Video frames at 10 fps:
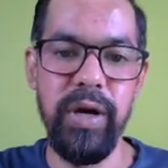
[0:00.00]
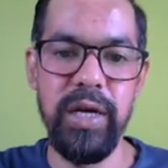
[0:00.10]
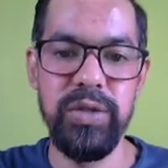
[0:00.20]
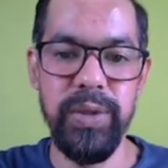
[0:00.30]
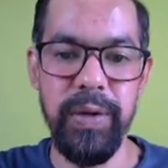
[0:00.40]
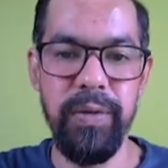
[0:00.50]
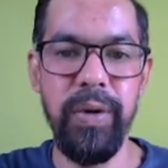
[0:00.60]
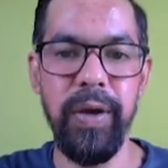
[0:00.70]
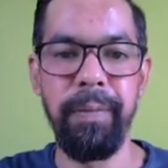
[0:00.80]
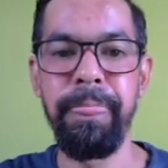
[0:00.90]
as well.
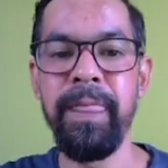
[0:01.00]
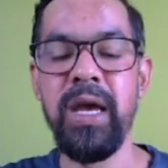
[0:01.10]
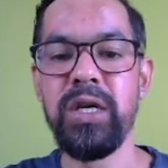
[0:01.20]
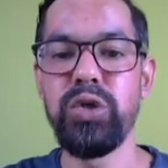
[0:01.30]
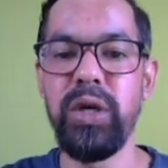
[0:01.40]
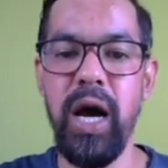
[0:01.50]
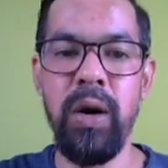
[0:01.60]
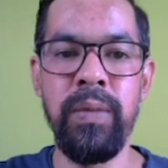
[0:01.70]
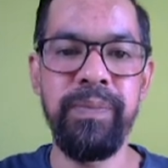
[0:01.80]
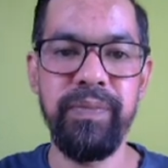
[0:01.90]
Okay, so
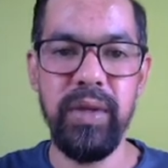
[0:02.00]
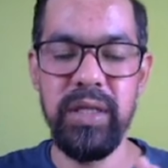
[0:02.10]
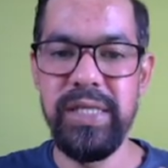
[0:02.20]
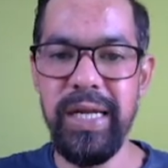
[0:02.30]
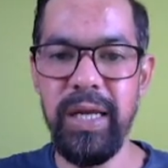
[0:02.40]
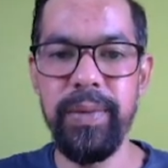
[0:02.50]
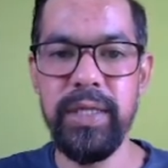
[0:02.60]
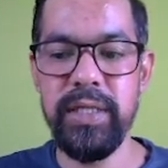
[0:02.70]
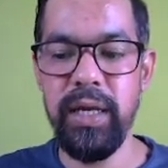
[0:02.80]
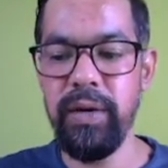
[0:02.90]
now GDP
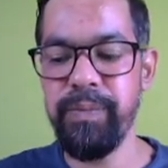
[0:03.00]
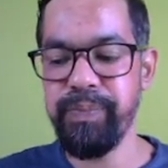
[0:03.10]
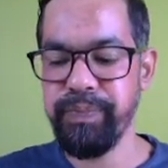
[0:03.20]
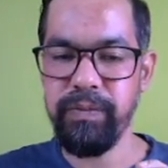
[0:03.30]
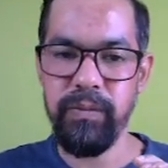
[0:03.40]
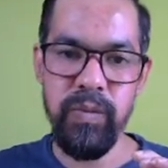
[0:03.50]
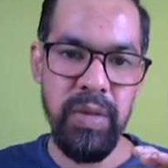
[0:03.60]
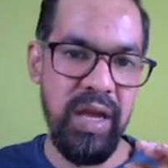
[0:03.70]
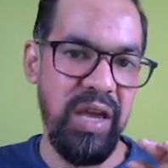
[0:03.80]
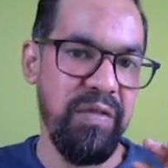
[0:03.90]
is clear.
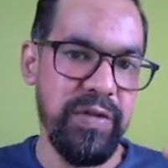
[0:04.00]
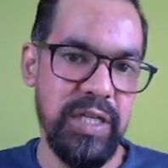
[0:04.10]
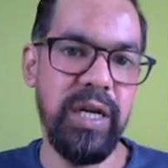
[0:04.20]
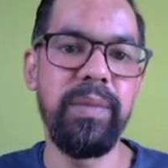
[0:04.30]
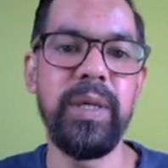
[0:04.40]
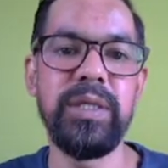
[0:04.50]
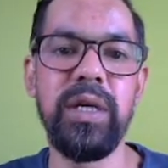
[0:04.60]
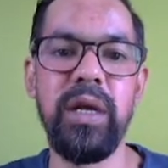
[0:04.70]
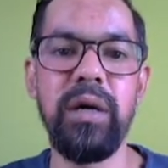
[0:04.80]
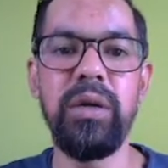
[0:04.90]
If GDP
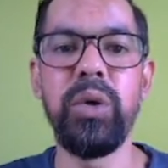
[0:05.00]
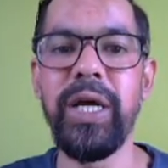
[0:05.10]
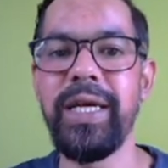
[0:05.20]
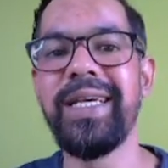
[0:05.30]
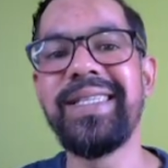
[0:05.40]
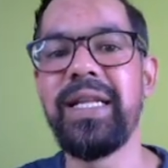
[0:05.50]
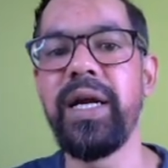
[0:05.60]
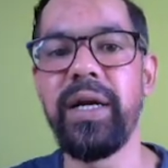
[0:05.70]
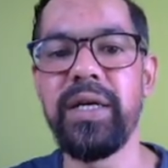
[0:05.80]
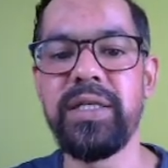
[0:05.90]
is clear, you can
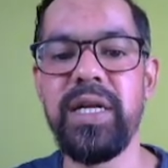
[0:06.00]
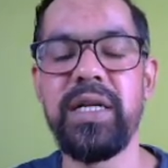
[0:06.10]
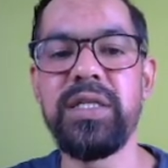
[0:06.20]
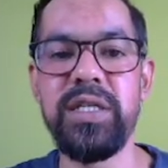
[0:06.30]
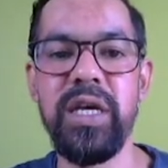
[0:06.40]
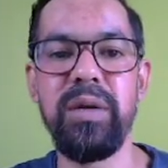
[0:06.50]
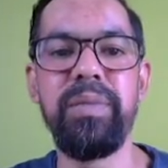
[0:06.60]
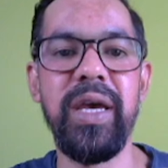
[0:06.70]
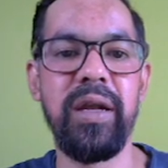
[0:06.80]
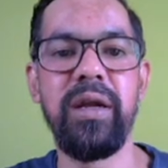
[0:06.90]
easily understand
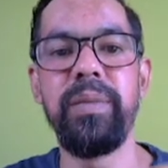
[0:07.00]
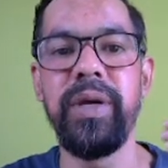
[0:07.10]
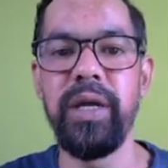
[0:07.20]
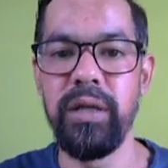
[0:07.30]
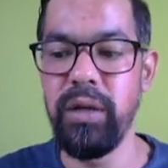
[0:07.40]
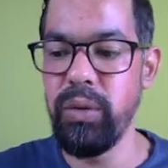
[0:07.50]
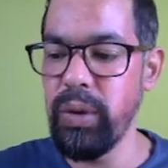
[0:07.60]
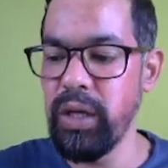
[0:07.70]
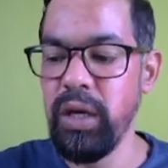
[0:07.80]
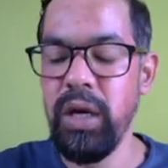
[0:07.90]
GNP, NNP and other.
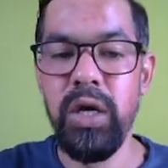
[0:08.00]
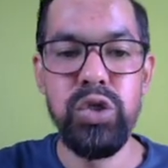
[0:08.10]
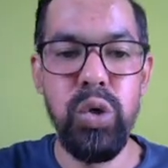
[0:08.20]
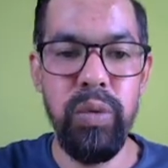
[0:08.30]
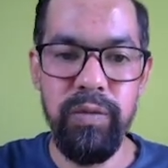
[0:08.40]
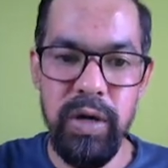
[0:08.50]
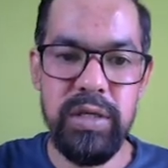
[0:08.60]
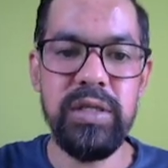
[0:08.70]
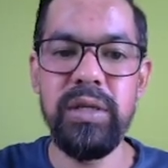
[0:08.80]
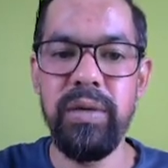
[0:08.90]
Okay, so
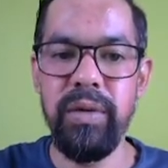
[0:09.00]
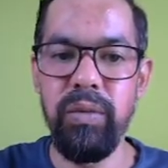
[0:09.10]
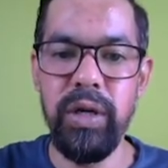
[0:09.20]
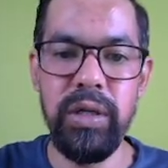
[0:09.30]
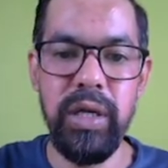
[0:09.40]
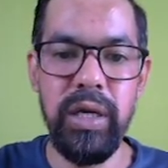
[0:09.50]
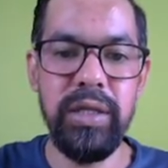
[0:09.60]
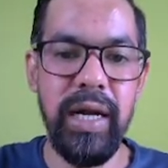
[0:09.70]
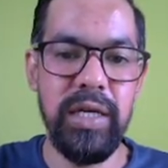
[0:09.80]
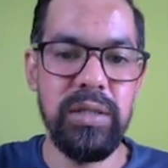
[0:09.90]
first one
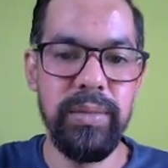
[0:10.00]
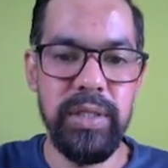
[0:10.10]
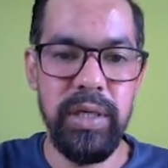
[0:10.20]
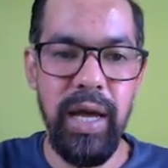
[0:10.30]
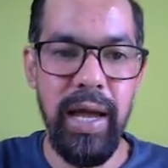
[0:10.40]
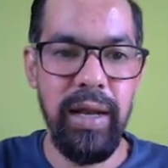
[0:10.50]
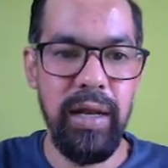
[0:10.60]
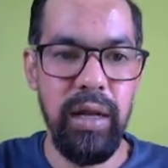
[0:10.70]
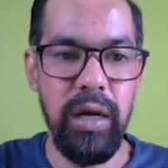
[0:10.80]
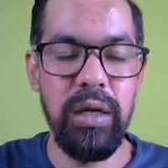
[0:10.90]
thing that is missing,
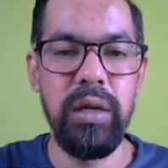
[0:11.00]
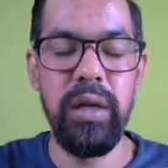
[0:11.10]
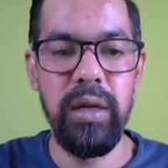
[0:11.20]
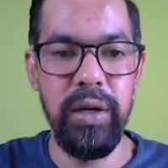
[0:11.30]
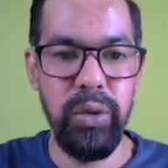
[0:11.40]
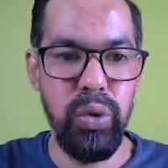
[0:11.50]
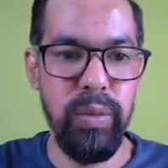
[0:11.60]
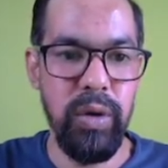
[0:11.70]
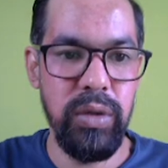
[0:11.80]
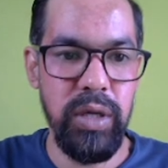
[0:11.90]
I'll let you know
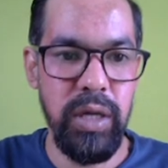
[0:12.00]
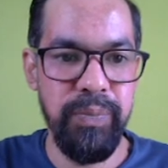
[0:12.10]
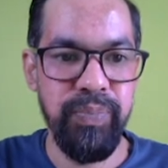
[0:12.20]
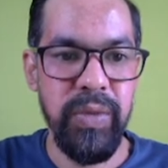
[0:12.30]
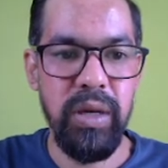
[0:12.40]
about